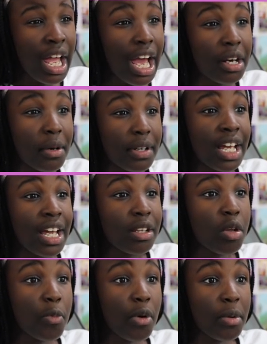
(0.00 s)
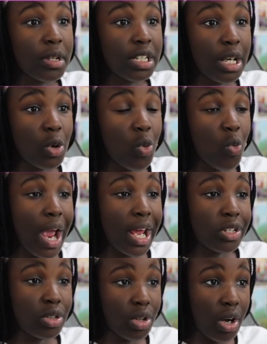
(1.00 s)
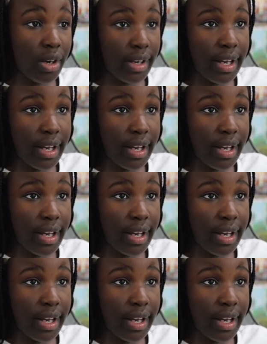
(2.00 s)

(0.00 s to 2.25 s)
Anyways, it would probably take way too long.